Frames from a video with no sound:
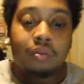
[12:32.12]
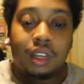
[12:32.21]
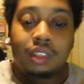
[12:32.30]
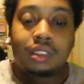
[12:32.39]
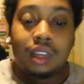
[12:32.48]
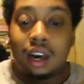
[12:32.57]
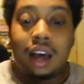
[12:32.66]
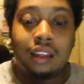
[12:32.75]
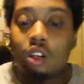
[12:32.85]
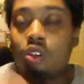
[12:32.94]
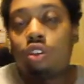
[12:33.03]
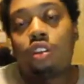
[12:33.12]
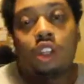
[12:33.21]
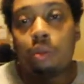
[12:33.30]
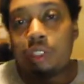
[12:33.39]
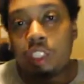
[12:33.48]
That's that, and then also it's a
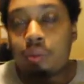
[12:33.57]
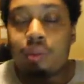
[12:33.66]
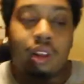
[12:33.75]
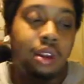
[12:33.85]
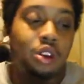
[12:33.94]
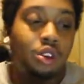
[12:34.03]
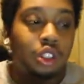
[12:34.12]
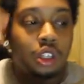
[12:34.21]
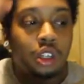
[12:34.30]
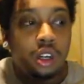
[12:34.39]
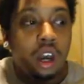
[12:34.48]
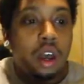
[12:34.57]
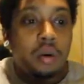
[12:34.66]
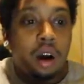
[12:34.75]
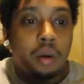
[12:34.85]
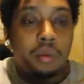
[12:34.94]
little bit cheaper. Like, usually
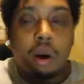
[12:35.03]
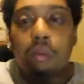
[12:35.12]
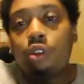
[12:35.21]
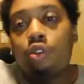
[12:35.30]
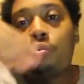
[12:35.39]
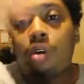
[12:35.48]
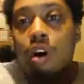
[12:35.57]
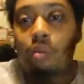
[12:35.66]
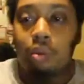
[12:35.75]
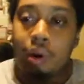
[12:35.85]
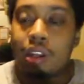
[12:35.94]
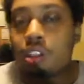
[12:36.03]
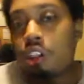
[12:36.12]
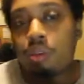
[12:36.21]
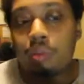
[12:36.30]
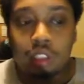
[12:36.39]
companies will mark up the price a
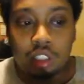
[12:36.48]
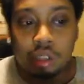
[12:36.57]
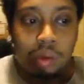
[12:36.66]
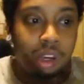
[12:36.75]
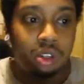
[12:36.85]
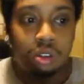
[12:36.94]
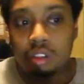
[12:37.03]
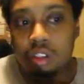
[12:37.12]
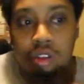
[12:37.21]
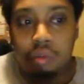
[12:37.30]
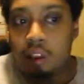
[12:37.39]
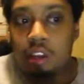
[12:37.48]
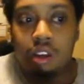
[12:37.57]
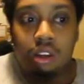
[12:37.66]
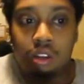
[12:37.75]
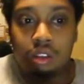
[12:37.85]
little bit just to make
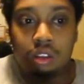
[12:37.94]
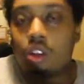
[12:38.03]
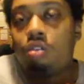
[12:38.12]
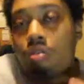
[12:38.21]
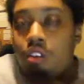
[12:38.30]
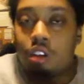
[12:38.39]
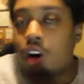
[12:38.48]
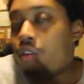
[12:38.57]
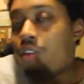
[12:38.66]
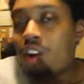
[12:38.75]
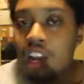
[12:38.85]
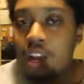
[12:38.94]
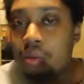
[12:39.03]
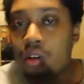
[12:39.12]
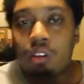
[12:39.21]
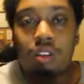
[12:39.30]
it, you know, to cover
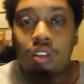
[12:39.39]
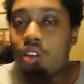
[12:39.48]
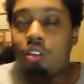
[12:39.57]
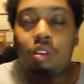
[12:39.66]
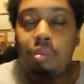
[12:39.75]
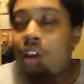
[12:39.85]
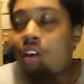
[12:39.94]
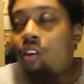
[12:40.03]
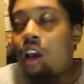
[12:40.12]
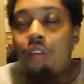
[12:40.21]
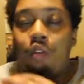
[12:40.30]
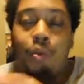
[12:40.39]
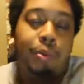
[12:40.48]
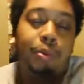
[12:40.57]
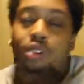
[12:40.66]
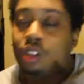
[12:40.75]
labor, you know, to pay for
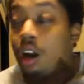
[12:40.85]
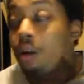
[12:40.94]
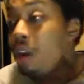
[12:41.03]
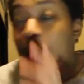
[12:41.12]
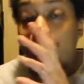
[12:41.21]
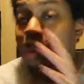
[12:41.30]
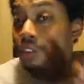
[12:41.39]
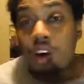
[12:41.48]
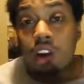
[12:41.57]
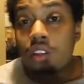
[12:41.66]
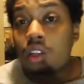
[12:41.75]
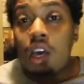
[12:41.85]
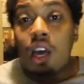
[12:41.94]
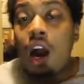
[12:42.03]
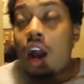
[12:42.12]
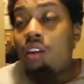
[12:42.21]
people's time, which is fine.
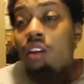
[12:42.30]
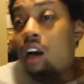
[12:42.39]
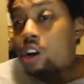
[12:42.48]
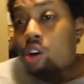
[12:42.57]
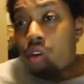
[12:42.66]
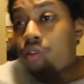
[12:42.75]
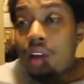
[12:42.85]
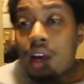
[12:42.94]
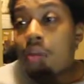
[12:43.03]
I agree with that.